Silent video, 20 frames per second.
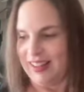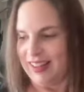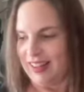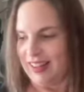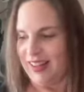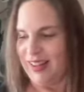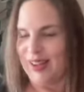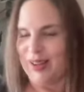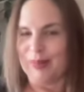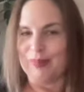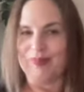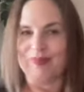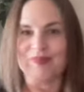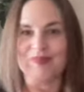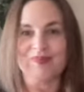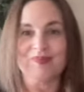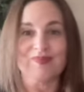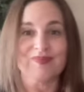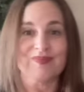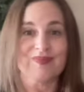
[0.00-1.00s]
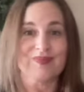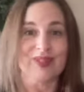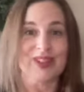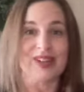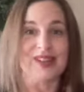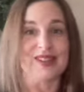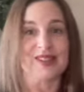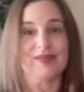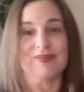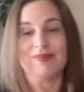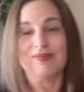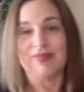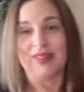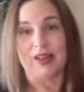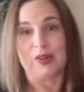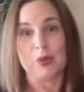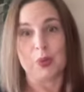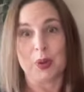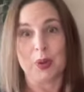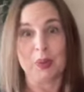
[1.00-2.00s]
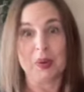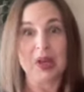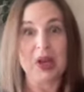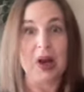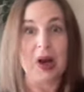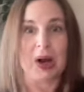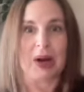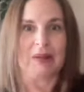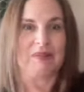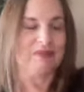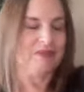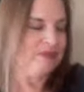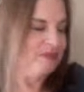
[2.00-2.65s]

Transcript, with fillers: because um, that's where we are.